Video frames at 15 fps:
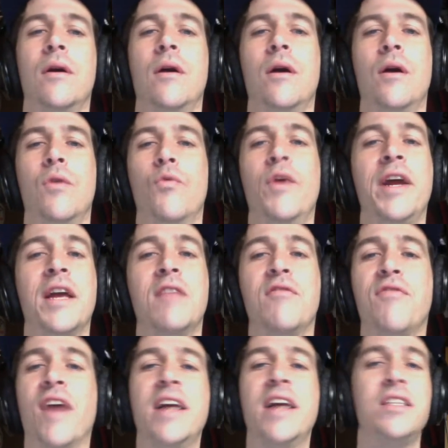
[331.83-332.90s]
Regan
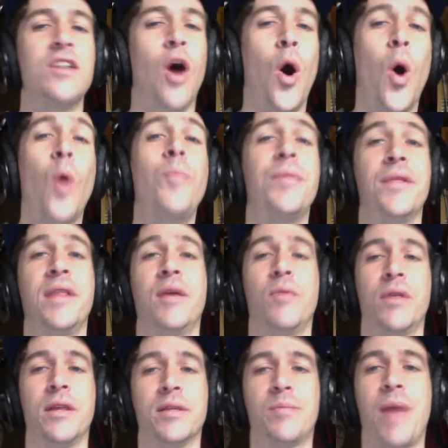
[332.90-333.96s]
fights openly
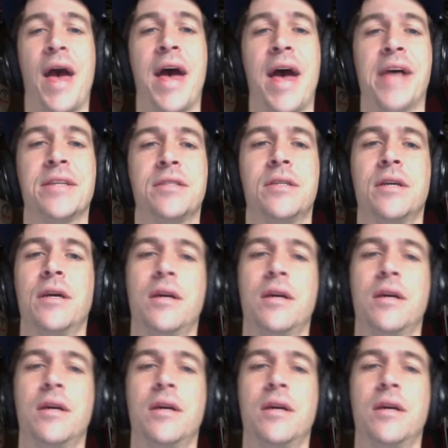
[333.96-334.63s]
with his past,